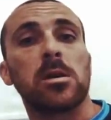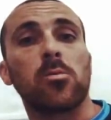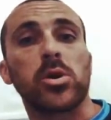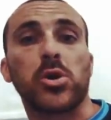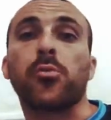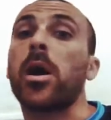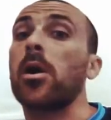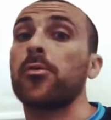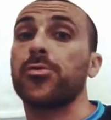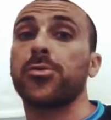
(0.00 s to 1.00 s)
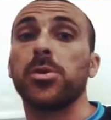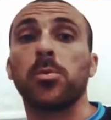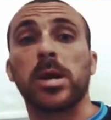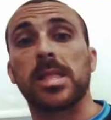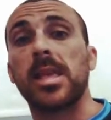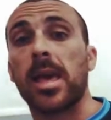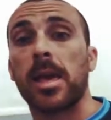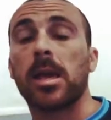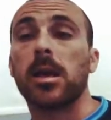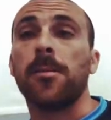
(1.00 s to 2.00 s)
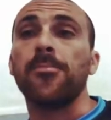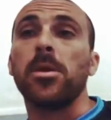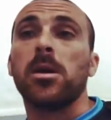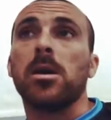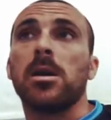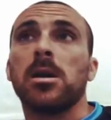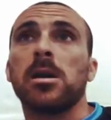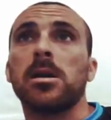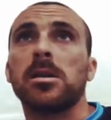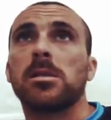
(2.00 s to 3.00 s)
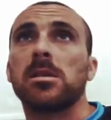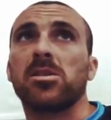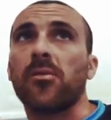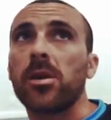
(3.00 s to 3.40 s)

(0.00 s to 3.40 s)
which route you want to take, it's